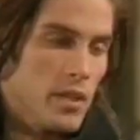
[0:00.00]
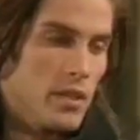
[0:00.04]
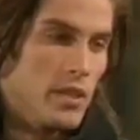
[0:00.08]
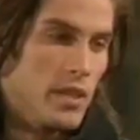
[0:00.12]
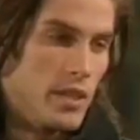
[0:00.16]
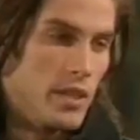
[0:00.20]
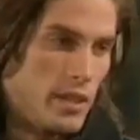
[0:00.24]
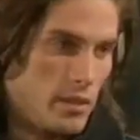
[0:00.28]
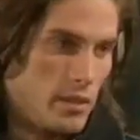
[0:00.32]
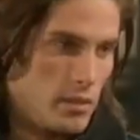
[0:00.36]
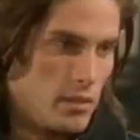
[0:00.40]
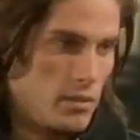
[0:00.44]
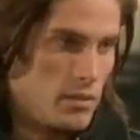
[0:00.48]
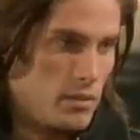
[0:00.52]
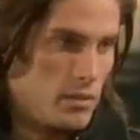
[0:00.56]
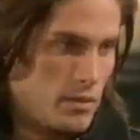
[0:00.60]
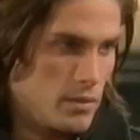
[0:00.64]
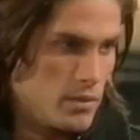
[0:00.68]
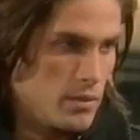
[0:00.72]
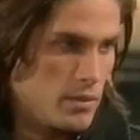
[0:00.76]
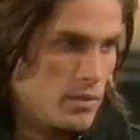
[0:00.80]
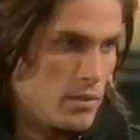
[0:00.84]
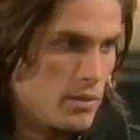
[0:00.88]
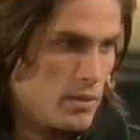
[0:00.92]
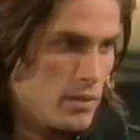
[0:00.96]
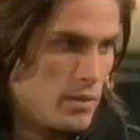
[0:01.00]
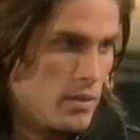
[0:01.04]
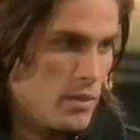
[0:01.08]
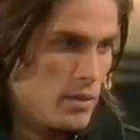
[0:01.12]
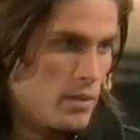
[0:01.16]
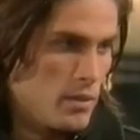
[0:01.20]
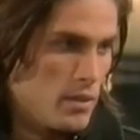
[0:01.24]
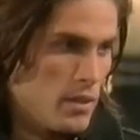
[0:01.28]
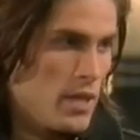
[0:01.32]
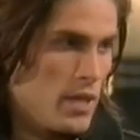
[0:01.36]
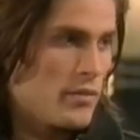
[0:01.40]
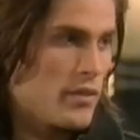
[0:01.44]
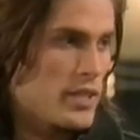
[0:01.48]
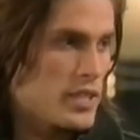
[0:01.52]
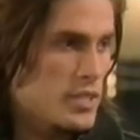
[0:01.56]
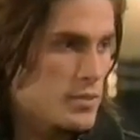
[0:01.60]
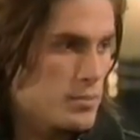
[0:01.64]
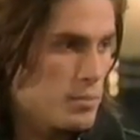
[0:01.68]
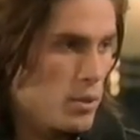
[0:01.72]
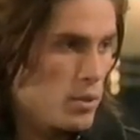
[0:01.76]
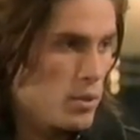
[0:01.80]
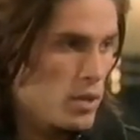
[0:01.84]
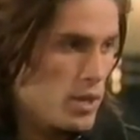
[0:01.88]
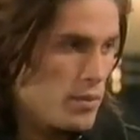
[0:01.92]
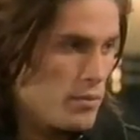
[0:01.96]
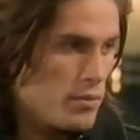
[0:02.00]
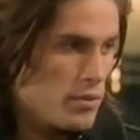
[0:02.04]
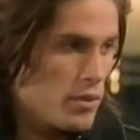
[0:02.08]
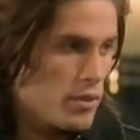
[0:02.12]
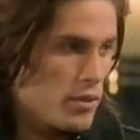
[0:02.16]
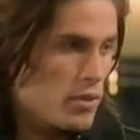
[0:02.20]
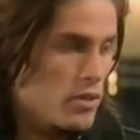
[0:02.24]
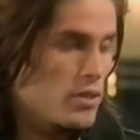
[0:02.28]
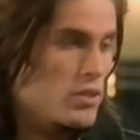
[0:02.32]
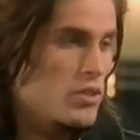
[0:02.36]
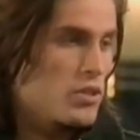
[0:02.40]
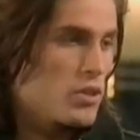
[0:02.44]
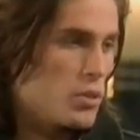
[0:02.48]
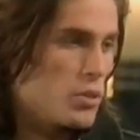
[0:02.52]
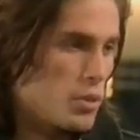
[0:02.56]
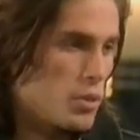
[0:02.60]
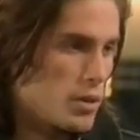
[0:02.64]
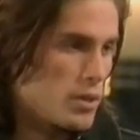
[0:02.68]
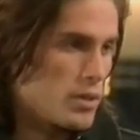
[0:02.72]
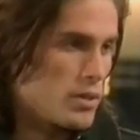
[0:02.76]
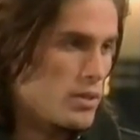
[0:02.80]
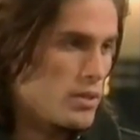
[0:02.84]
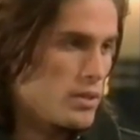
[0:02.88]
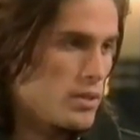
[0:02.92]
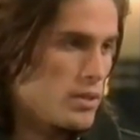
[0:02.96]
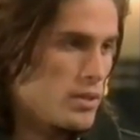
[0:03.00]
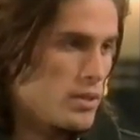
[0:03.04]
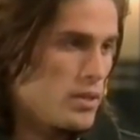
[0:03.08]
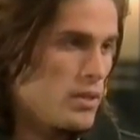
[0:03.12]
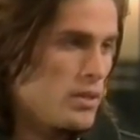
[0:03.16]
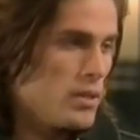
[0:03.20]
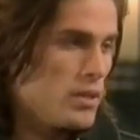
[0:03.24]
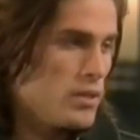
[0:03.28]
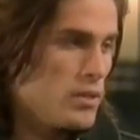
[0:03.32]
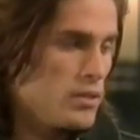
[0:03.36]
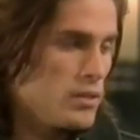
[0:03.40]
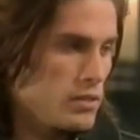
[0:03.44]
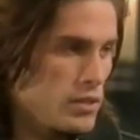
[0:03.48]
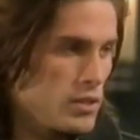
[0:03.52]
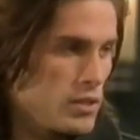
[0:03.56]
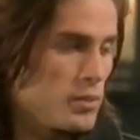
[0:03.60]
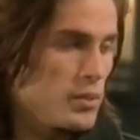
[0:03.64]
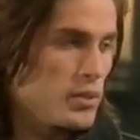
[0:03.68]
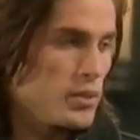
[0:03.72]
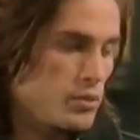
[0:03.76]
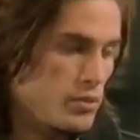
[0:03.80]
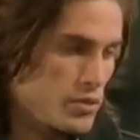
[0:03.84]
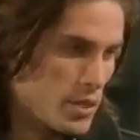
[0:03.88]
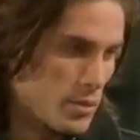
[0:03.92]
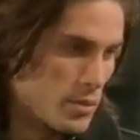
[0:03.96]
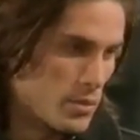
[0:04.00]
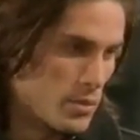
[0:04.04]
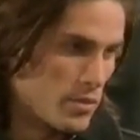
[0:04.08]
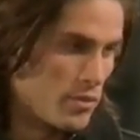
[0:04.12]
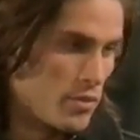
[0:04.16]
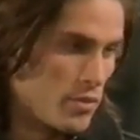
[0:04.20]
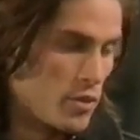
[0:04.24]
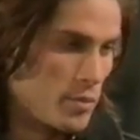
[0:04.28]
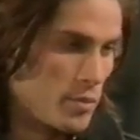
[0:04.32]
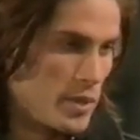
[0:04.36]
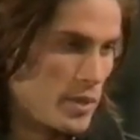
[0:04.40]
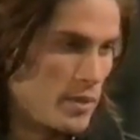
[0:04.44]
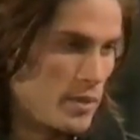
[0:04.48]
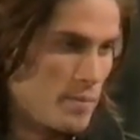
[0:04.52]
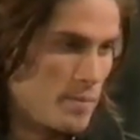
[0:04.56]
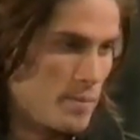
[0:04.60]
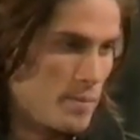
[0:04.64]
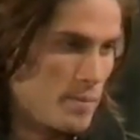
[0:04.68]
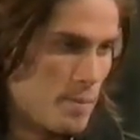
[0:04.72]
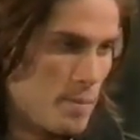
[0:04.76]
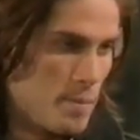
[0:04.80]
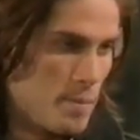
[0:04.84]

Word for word: me a deal. If I spoke up for her in court, she would do something for me.